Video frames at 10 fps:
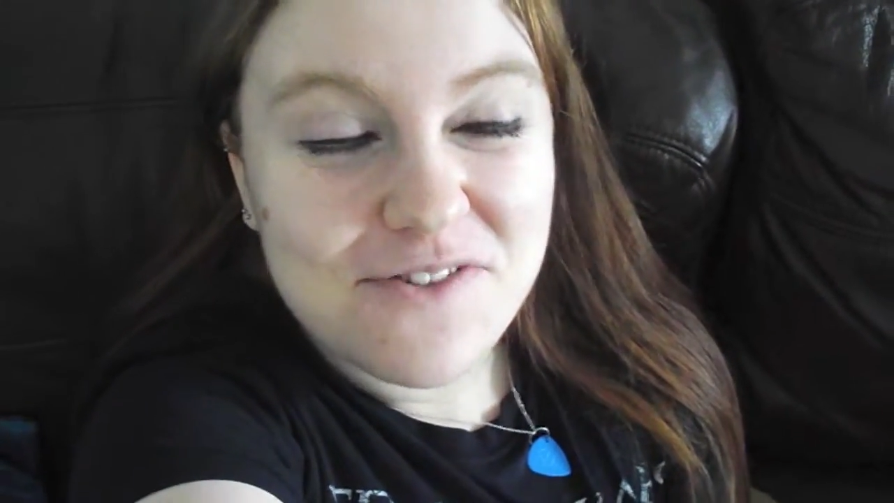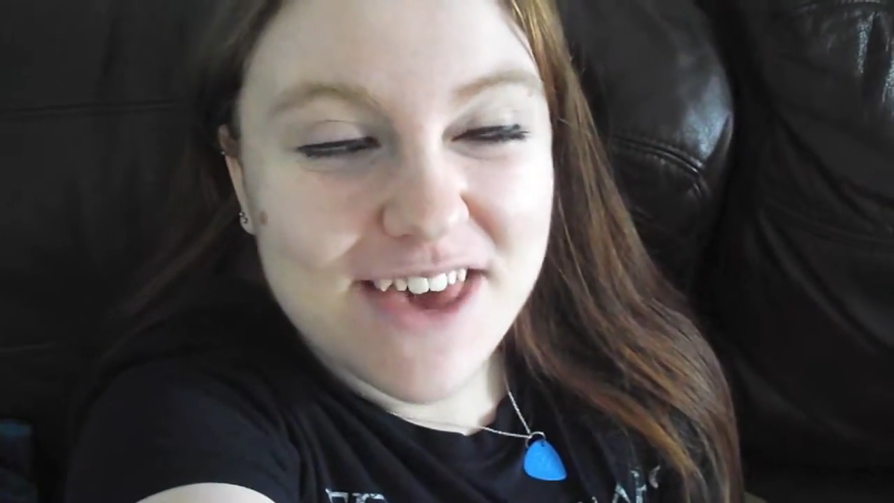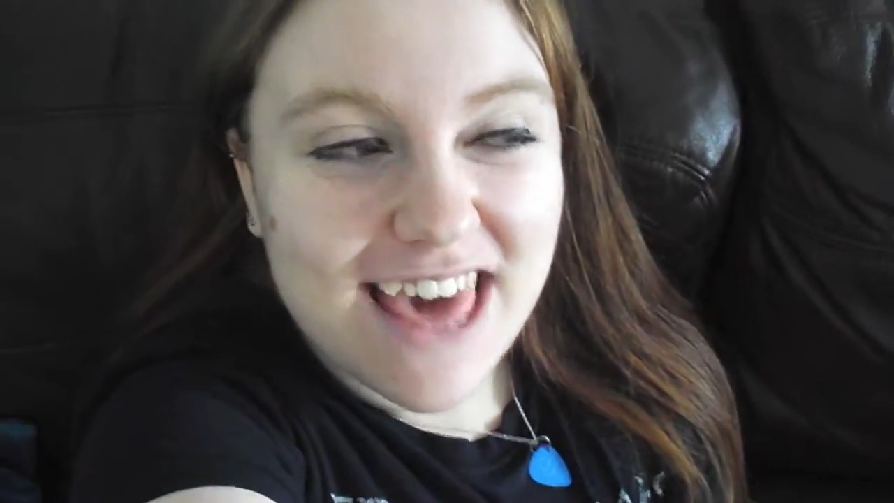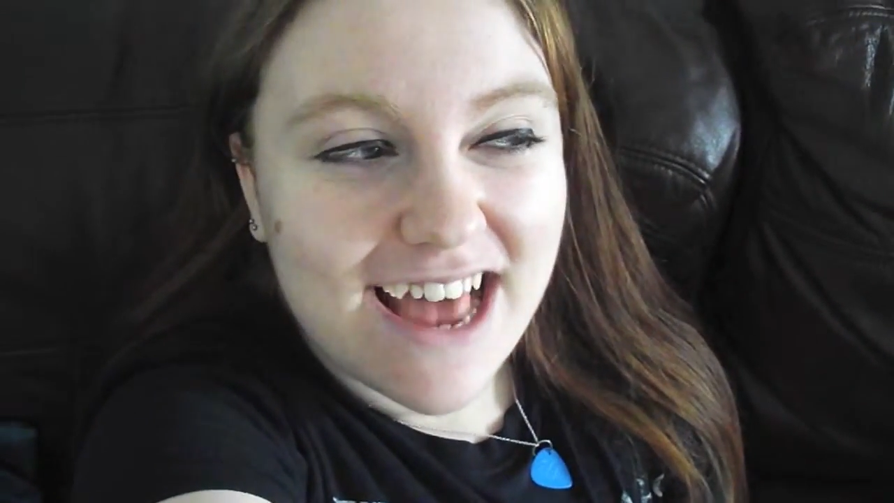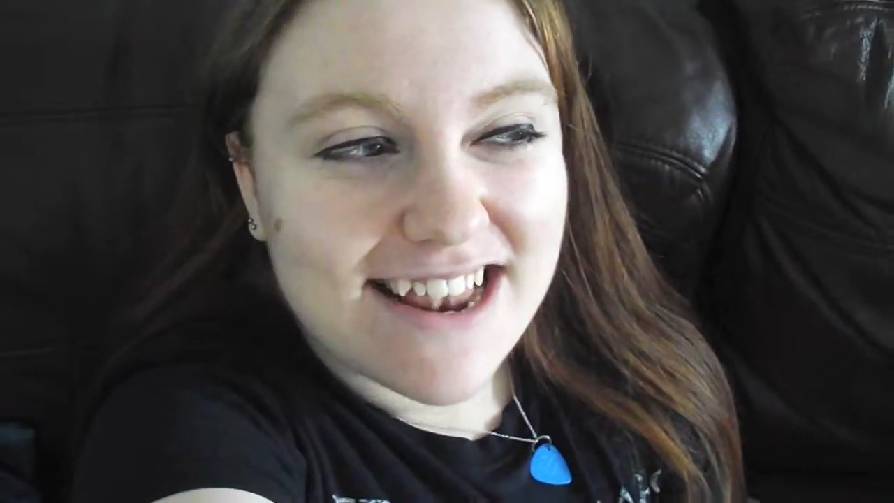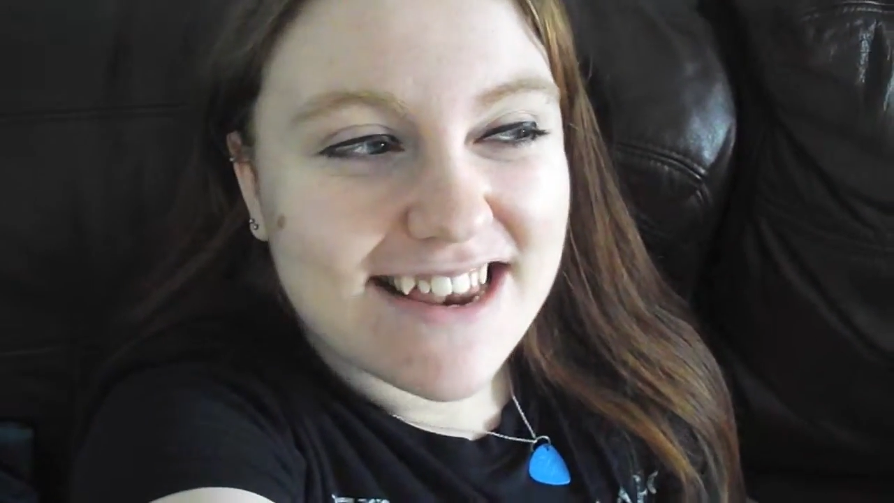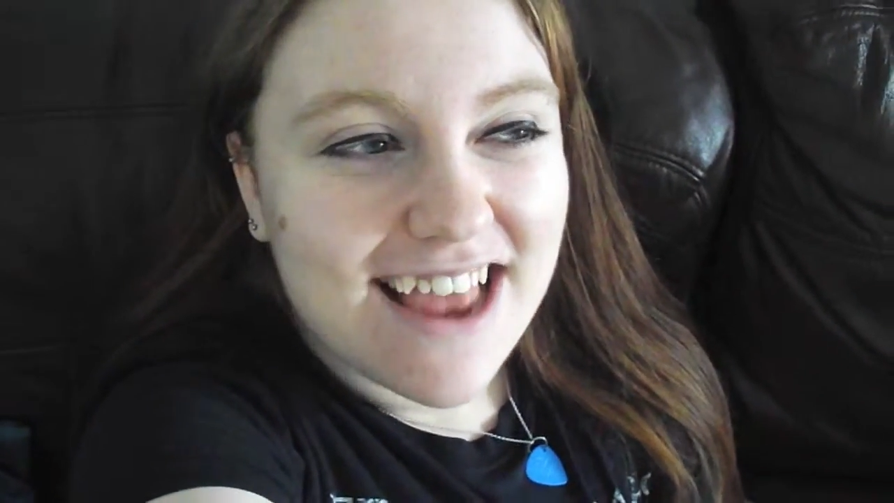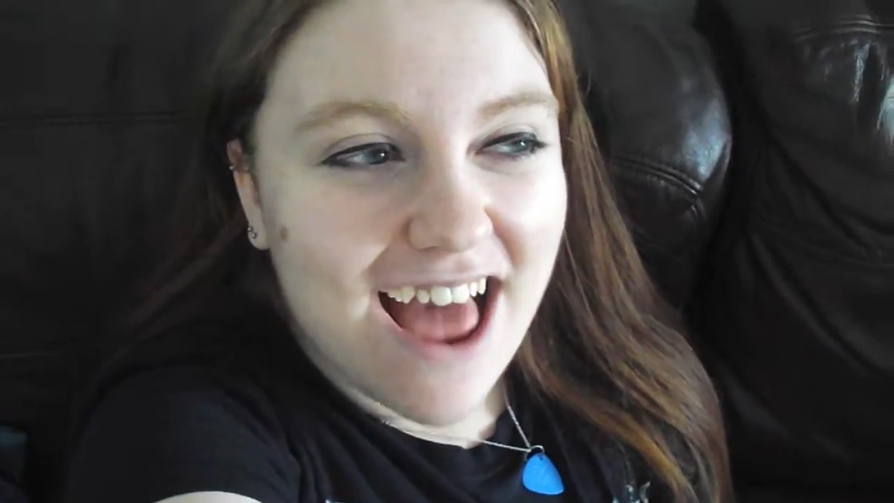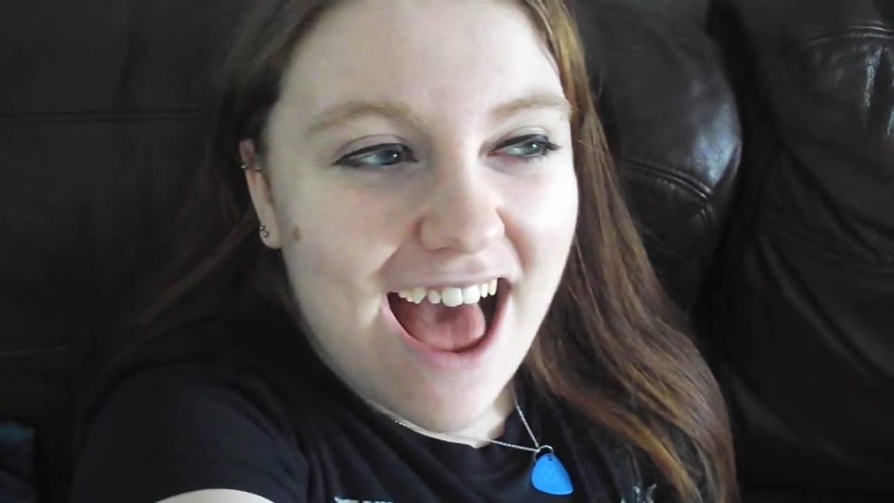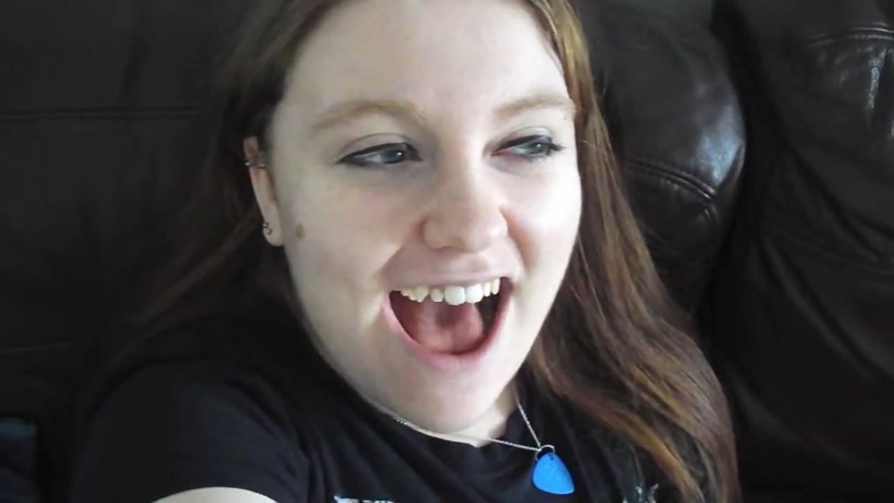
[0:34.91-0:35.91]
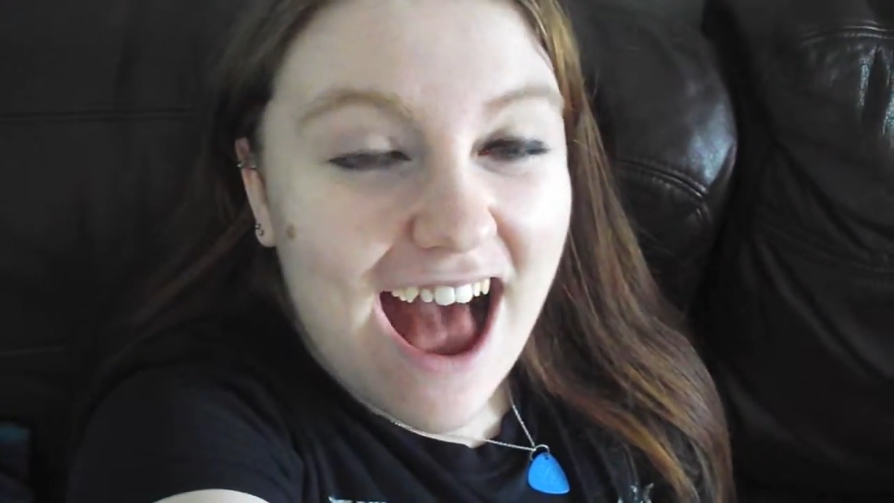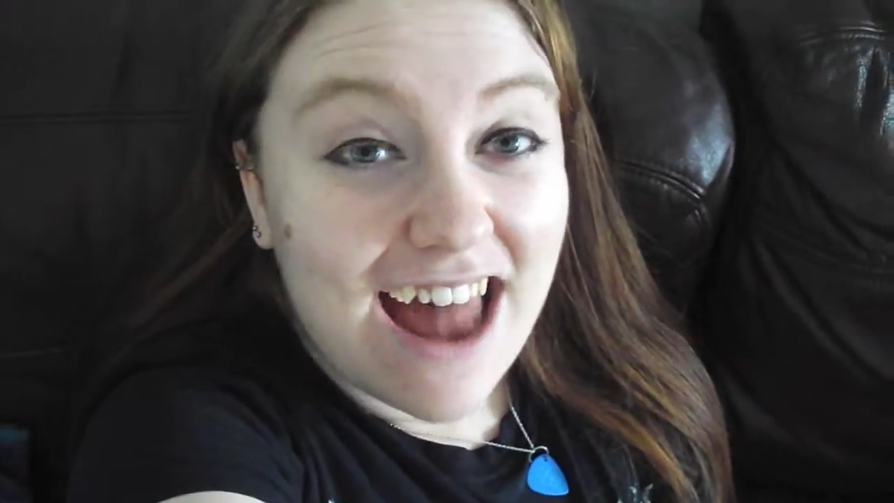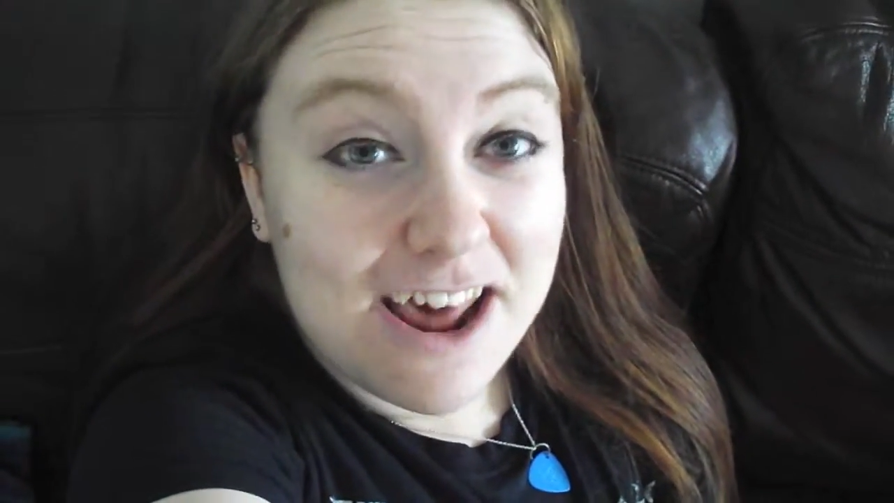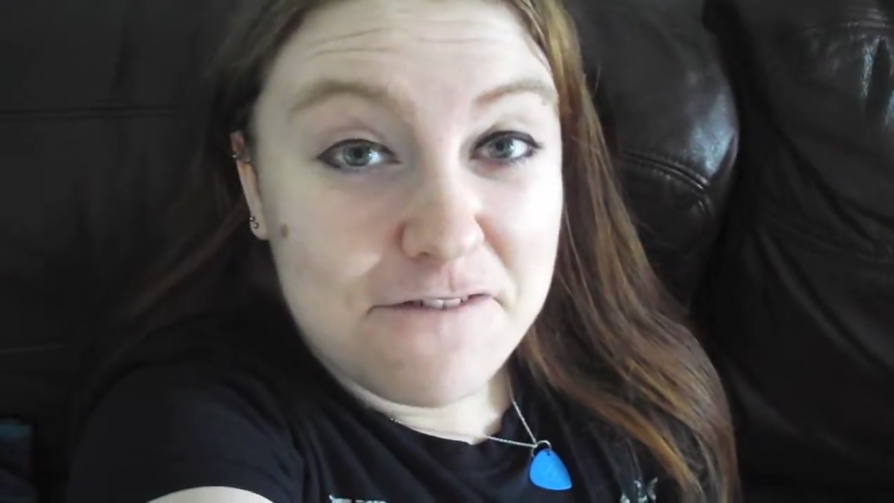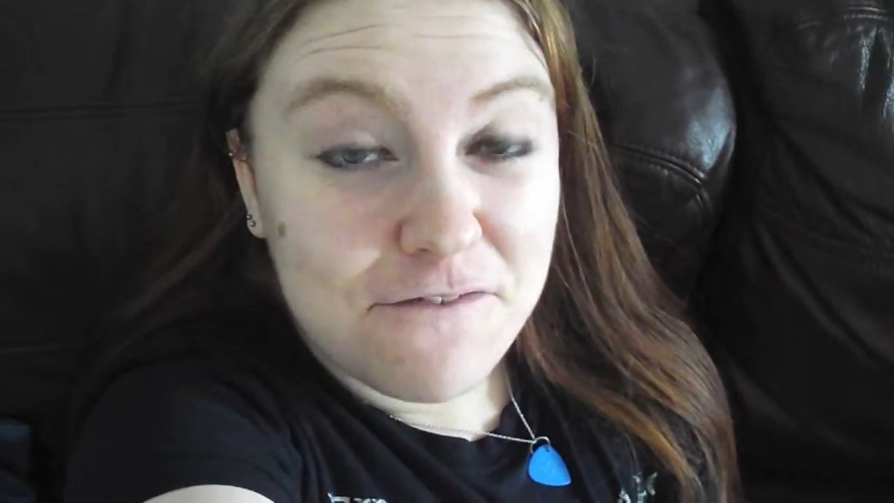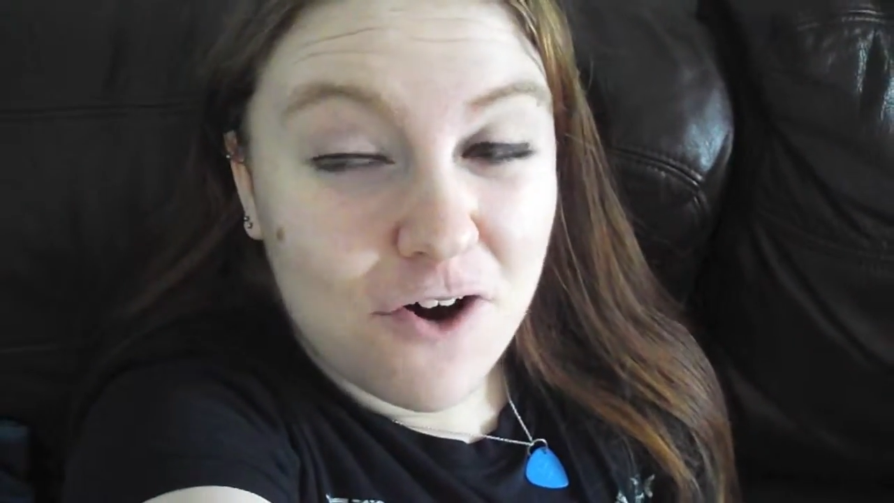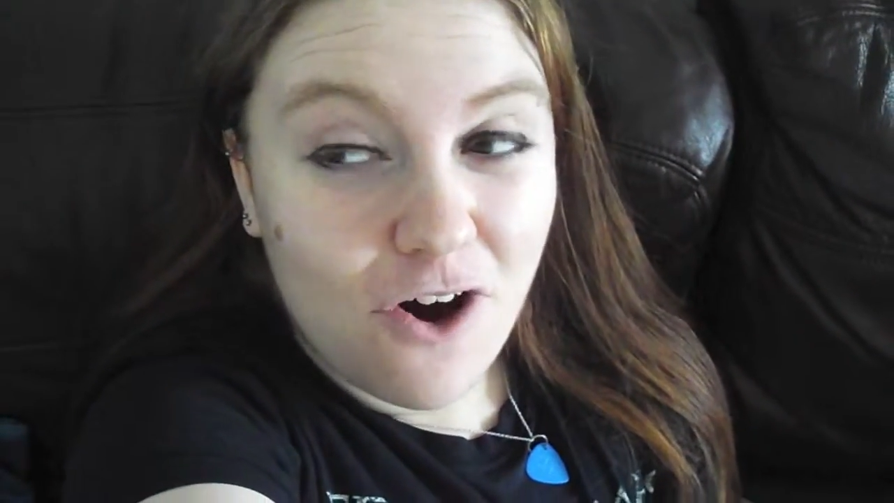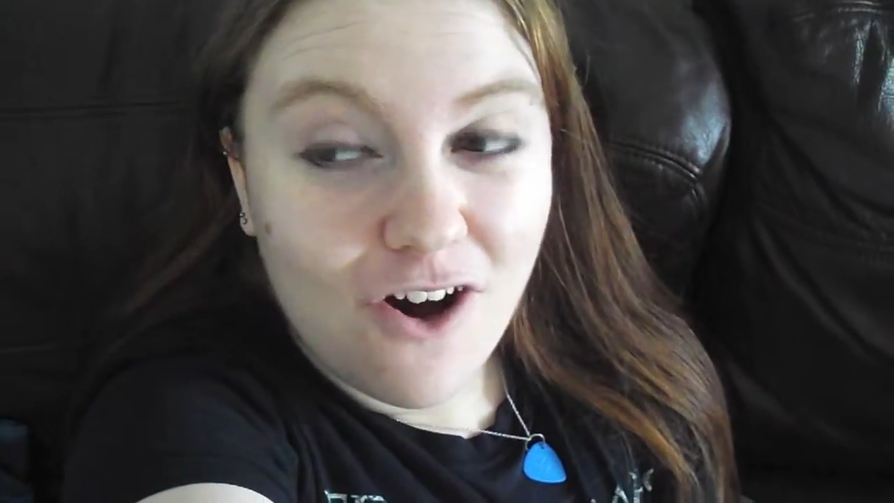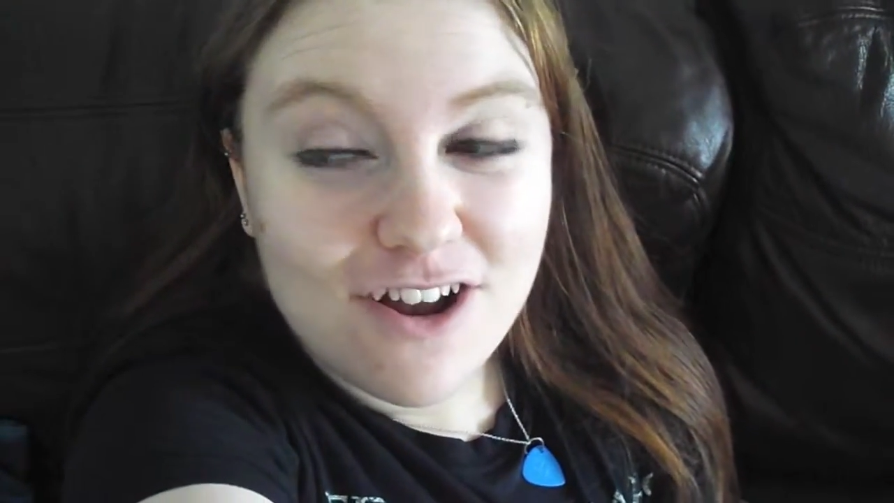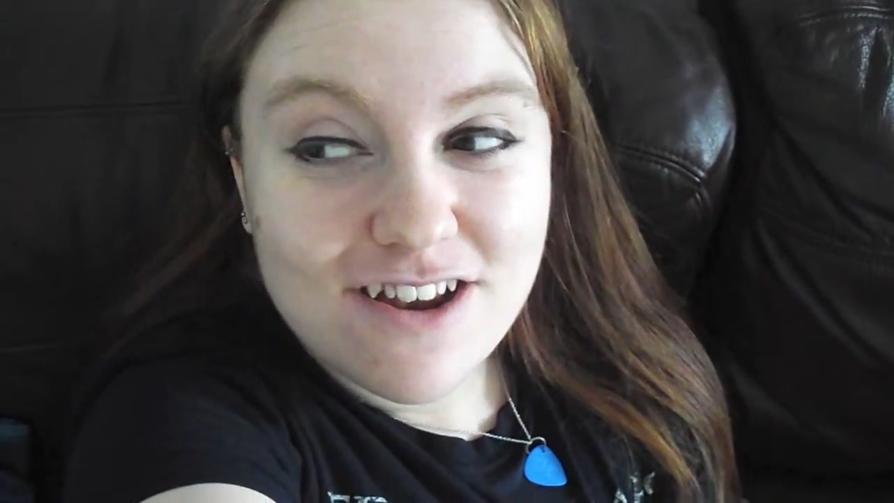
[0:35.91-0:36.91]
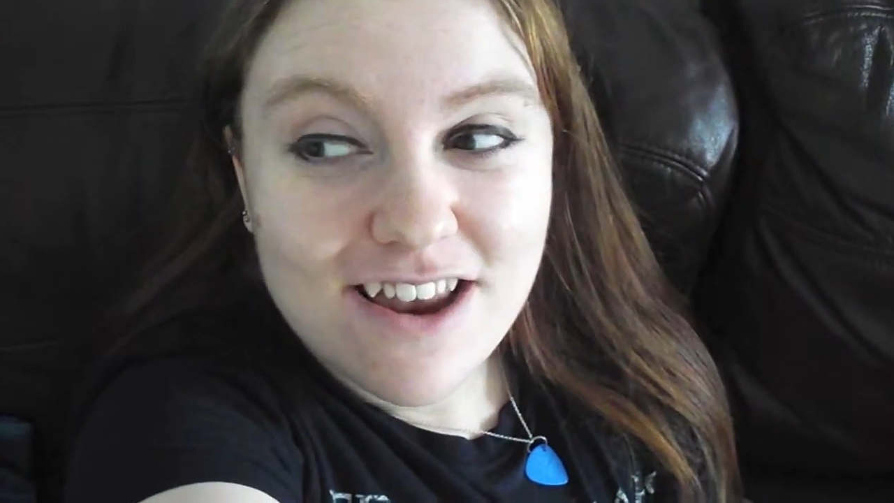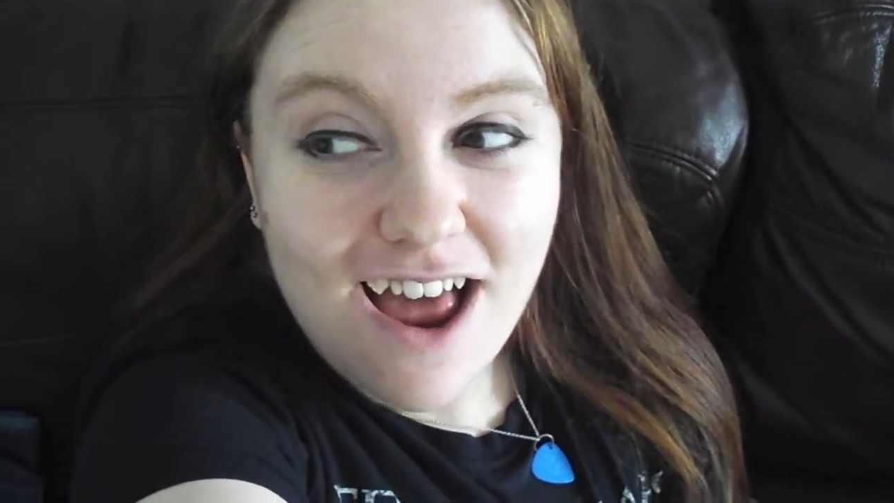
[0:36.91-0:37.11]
the weekend, and I forgot.